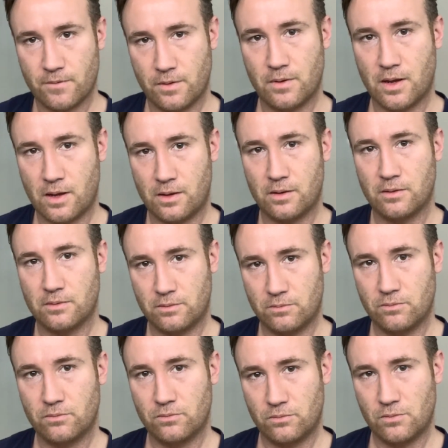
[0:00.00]

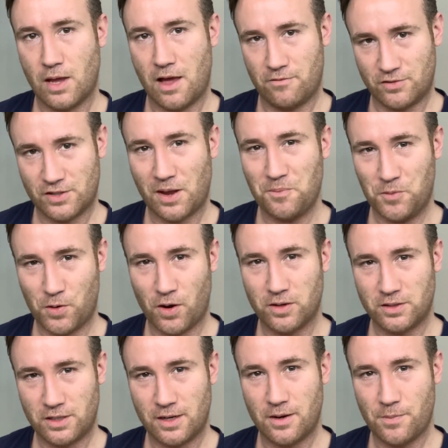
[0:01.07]
have some
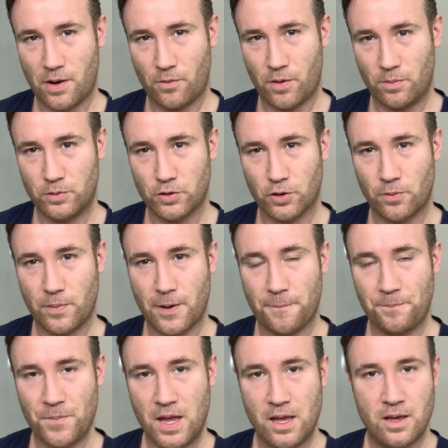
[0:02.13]
content about what I'm talking about.
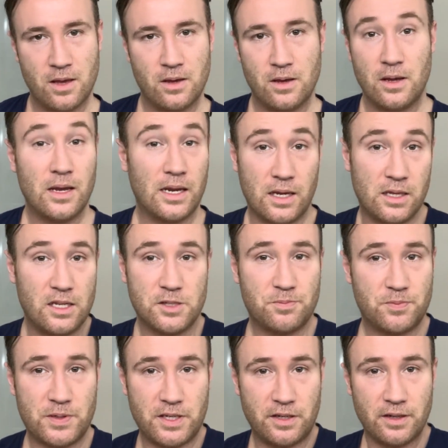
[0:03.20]
In this
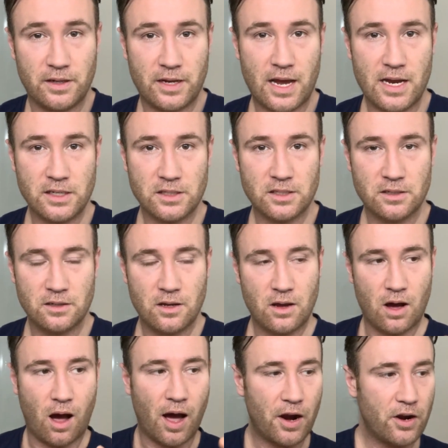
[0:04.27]
particular case,
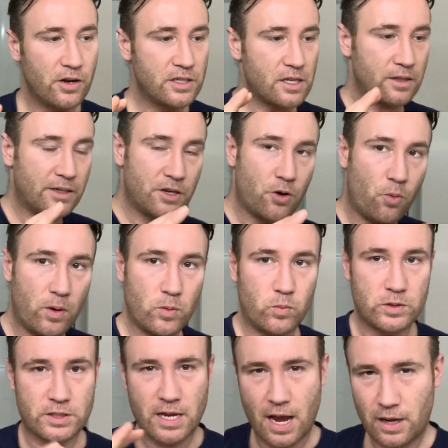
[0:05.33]
I don't exactly know
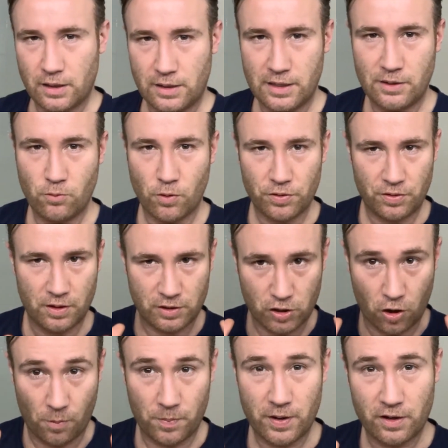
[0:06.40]
exactly what the
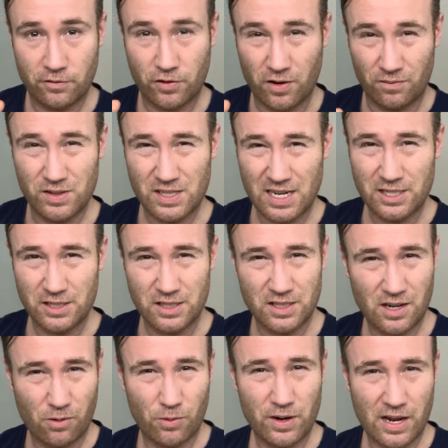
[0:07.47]
topic of conversation is that I
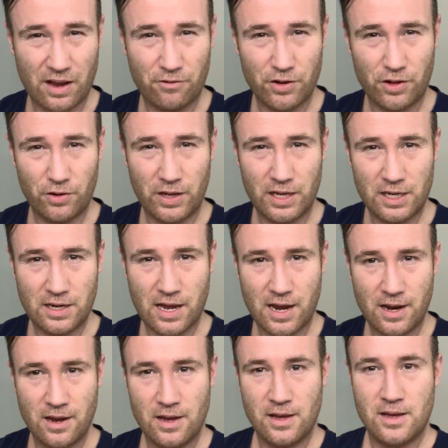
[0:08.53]
want to have with you here today.
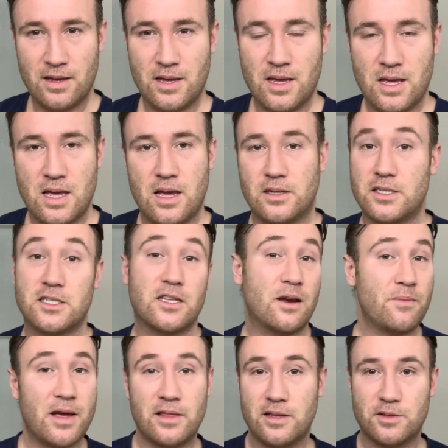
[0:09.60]
It's just that I
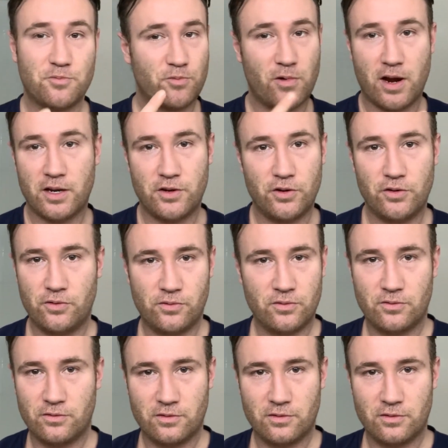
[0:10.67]
made this brand new